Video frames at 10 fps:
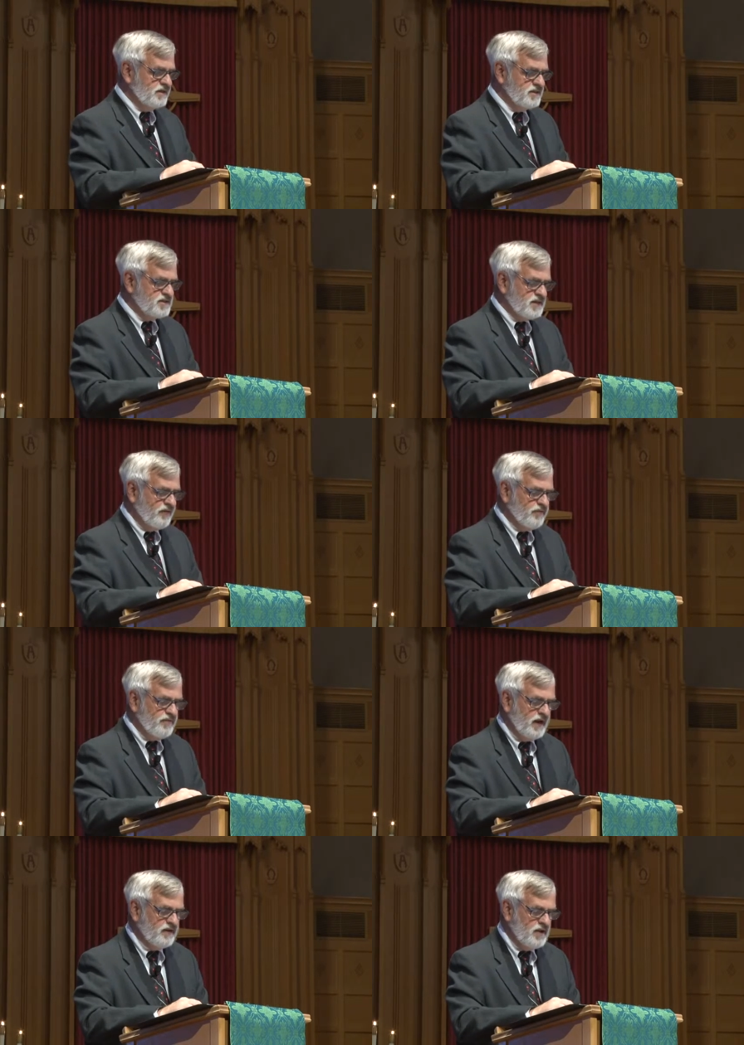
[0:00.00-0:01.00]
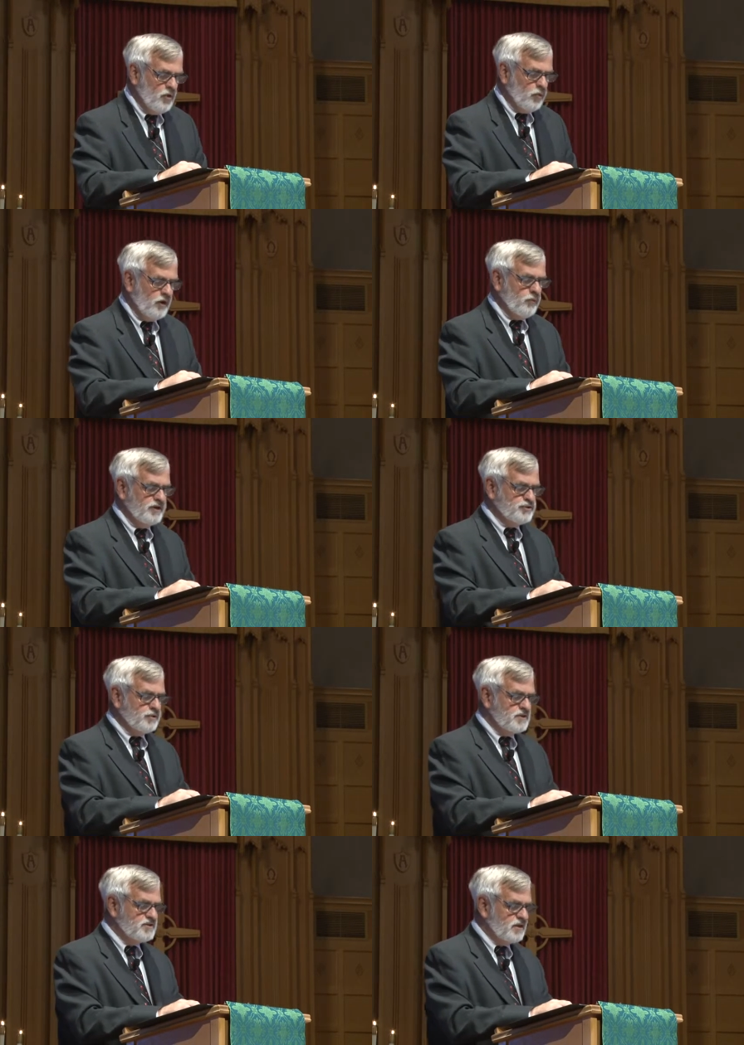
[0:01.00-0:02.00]
and discover that when we
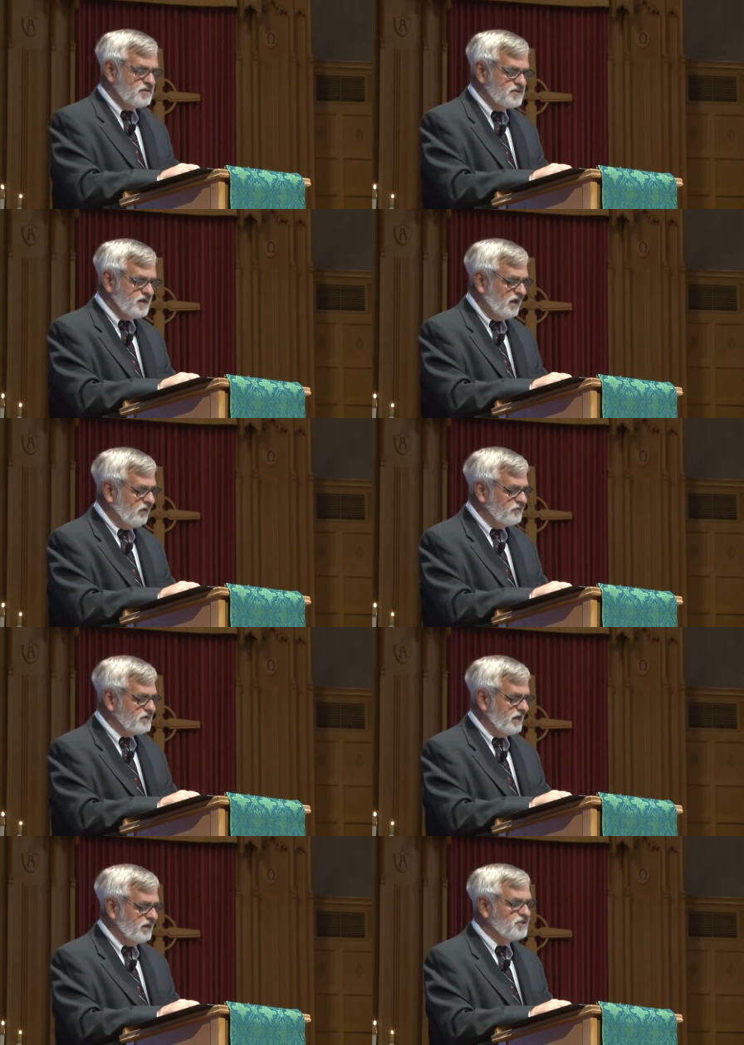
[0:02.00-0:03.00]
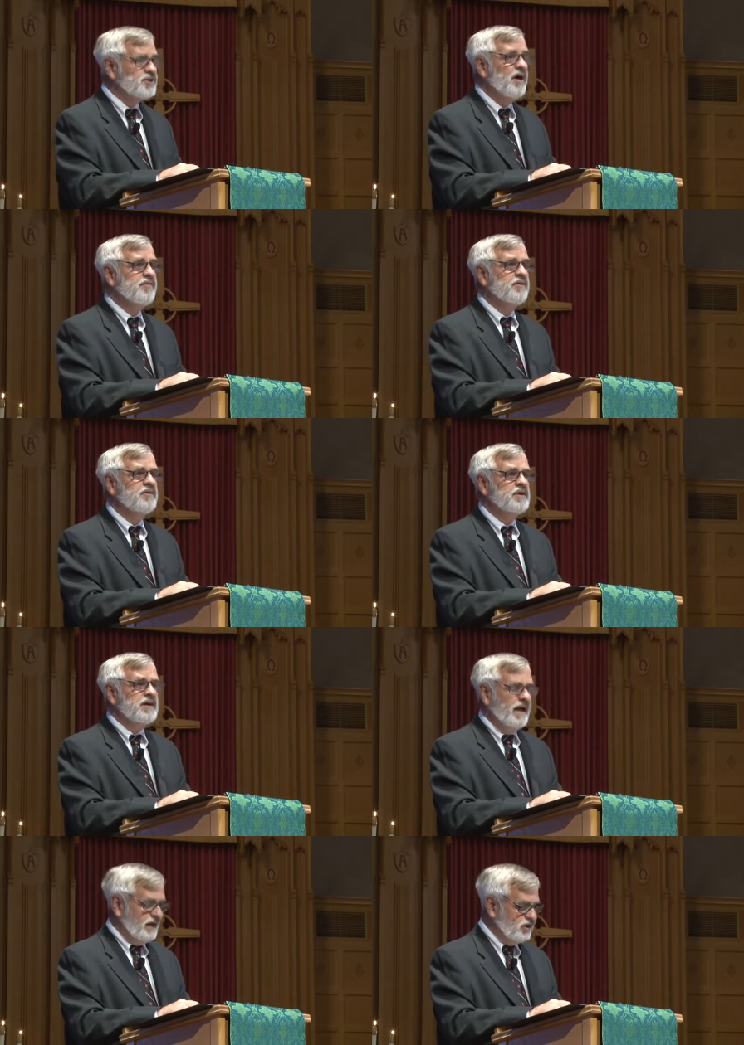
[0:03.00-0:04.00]
trust ourselves and each other
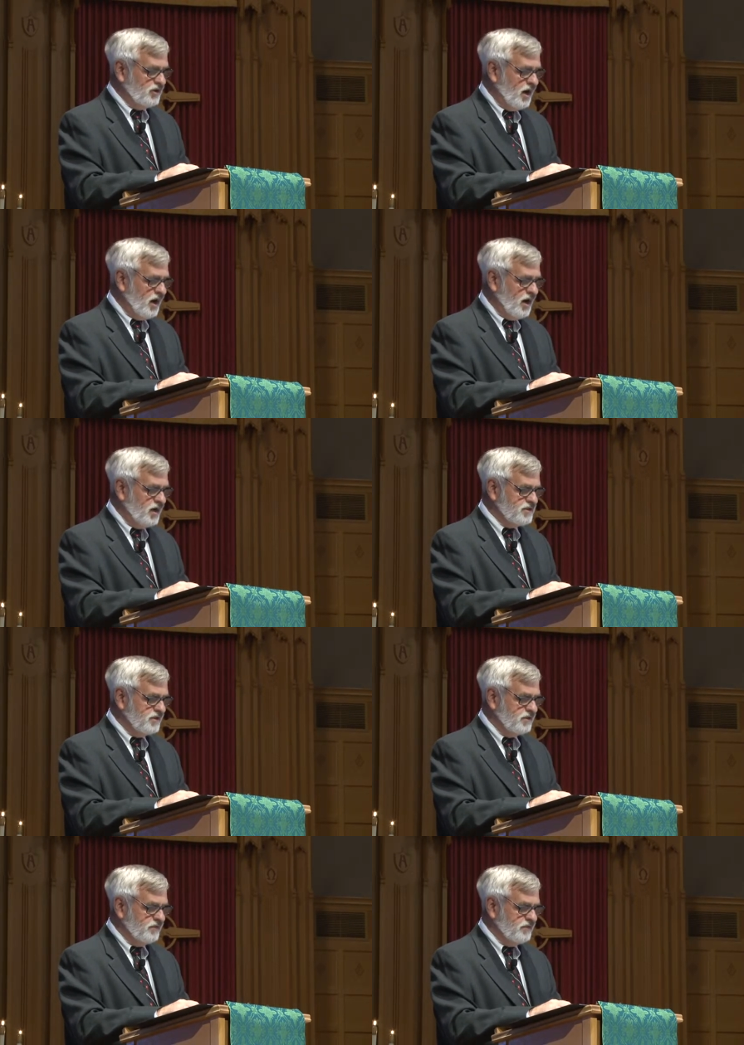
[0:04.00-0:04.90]
and God,